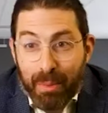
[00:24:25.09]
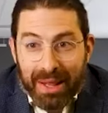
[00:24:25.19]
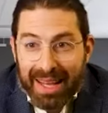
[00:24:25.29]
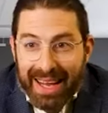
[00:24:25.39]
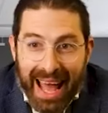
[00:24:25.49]
no,
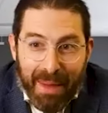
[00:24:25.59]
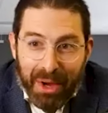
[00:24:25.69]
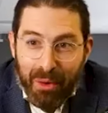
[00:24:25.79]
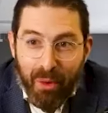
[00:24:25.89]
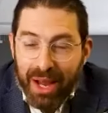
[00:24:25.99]
but like I'm
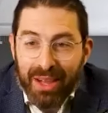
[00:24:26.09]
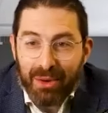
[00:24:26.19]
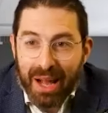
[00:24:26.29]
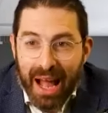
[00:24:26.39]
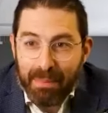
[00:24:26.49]
like a
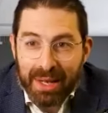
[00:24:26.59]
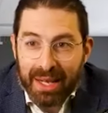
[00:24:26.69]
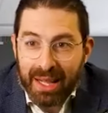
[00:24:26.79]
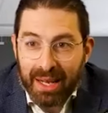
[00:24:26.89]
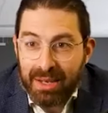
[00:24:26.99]
regular guy.
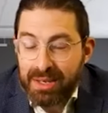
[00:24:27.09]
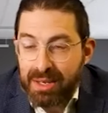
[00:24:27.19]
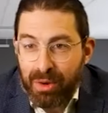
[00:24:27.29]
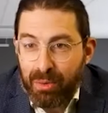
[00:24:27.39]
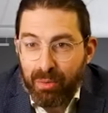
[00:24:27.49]
Meaning, like because
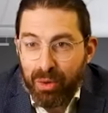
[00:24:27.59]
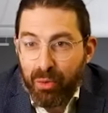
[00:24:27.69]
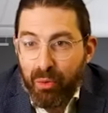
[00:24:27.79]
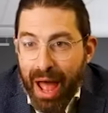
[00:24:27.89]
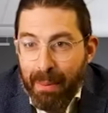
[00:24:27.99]
you know
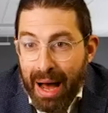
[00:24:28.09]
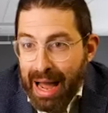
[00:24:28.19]
the rab,